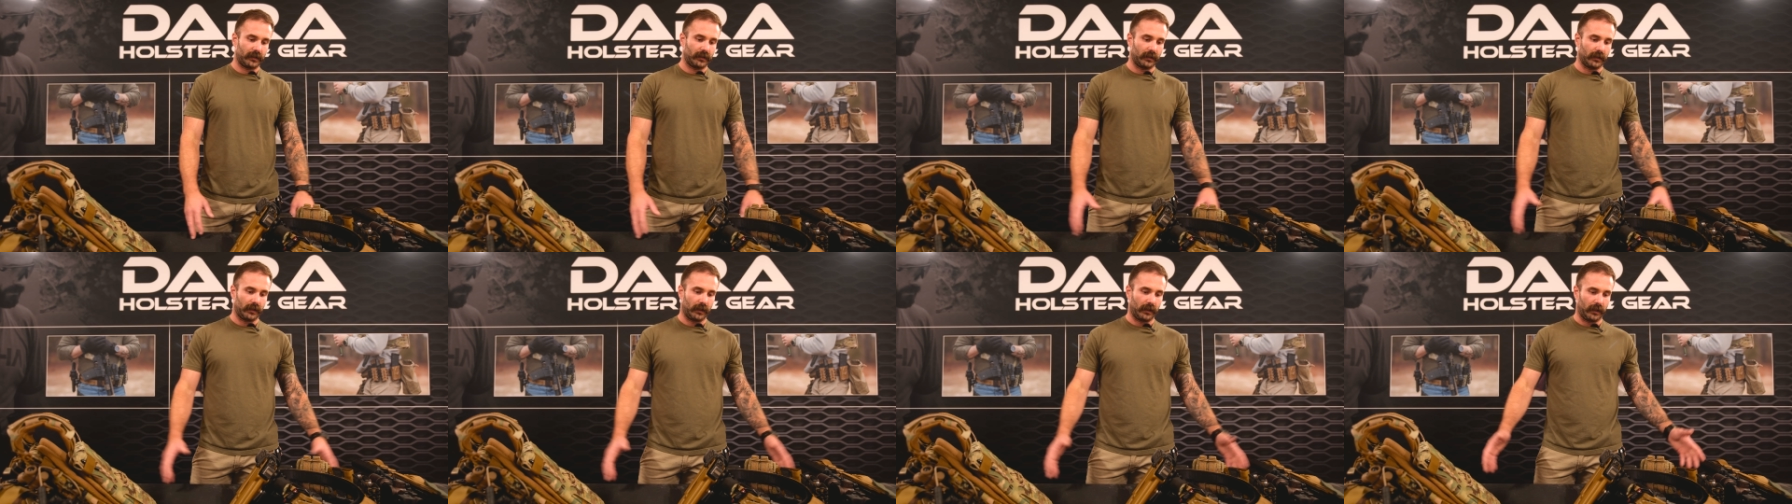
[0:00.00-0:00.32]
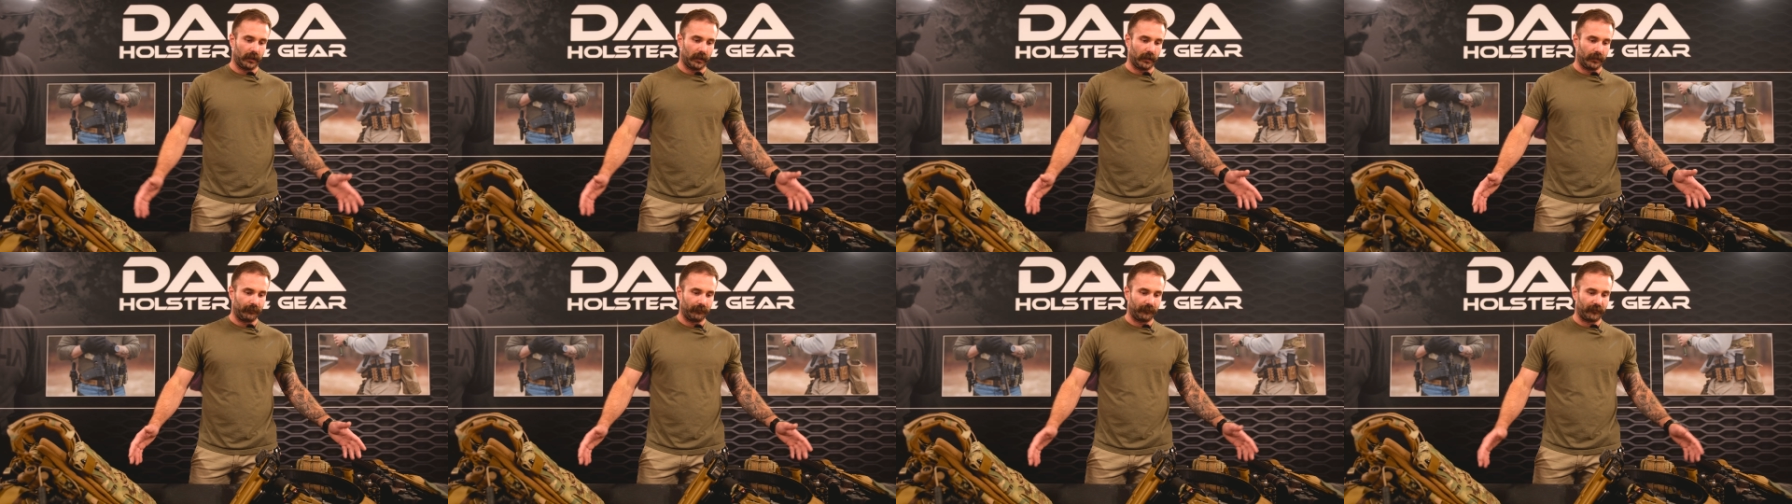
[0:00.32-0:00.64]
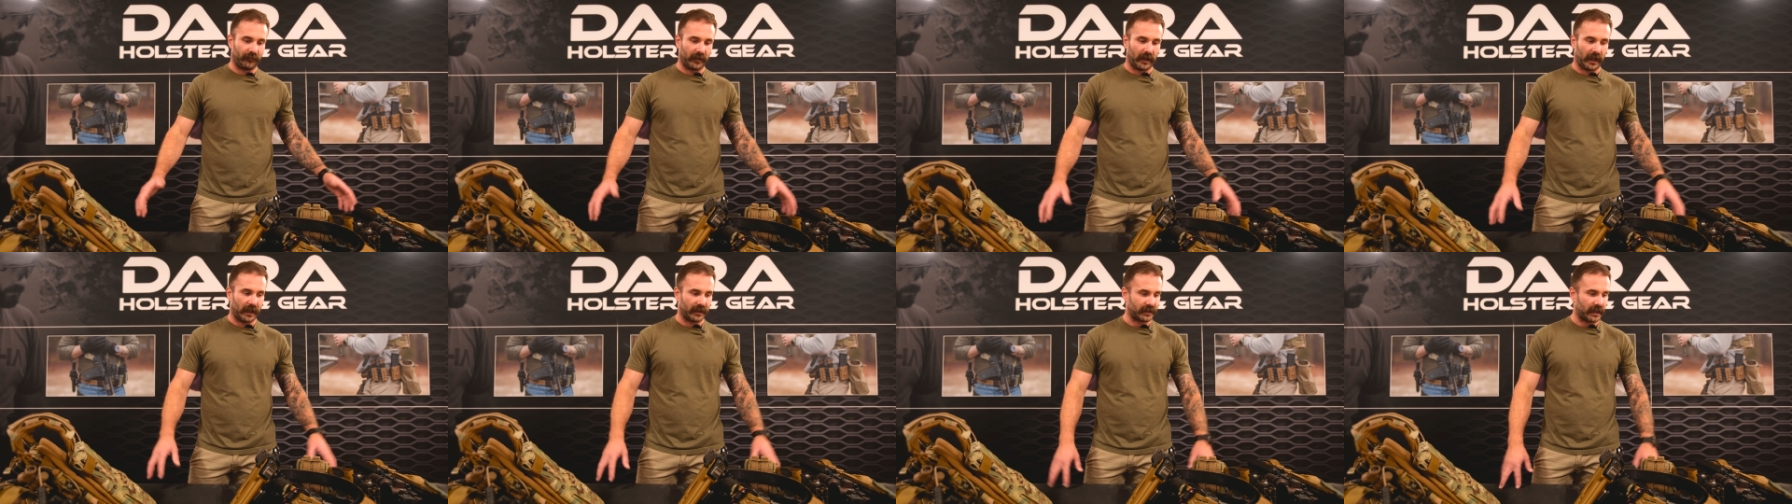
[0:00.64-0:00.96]
If
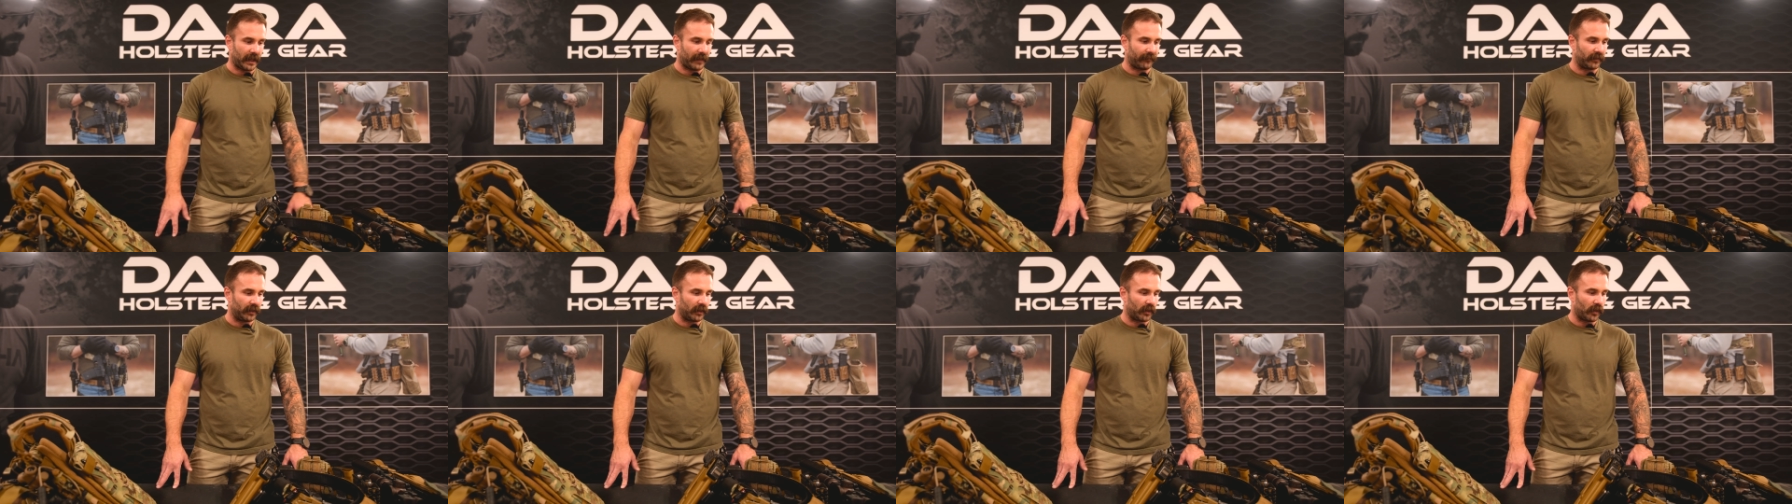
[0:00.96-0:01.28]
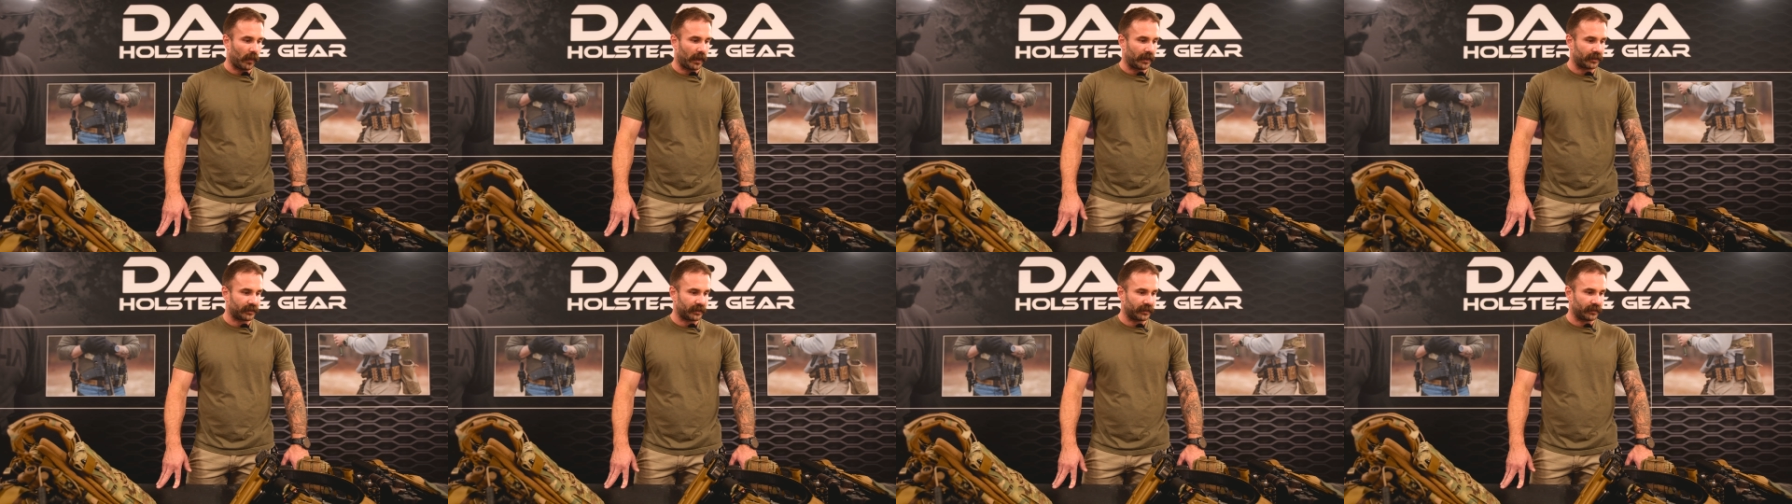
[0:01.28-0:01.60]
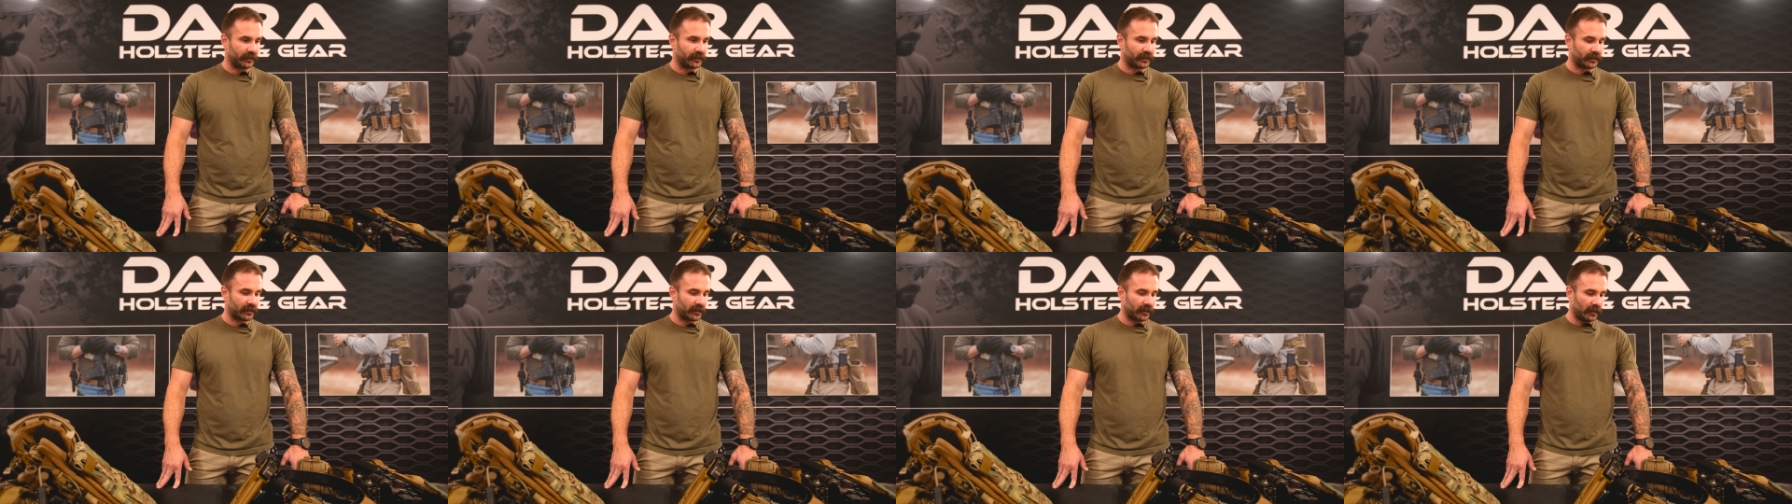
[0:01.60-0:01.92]
you guys have any
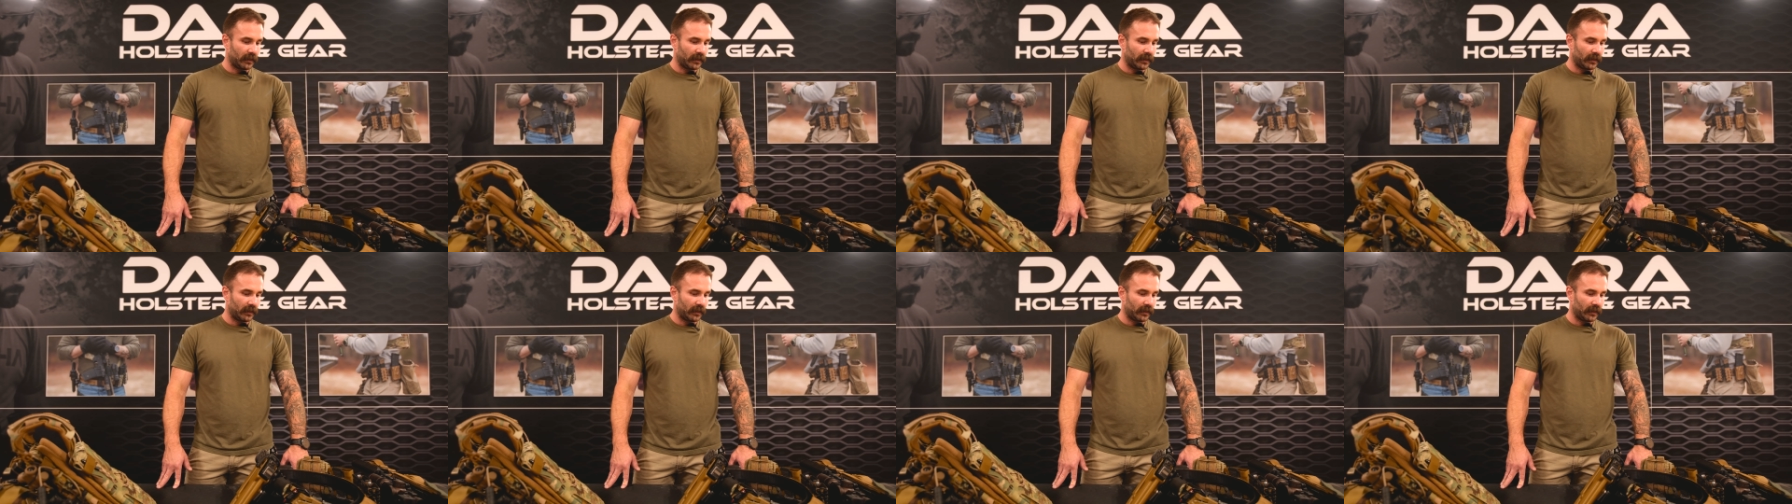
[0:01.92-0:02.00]
questions,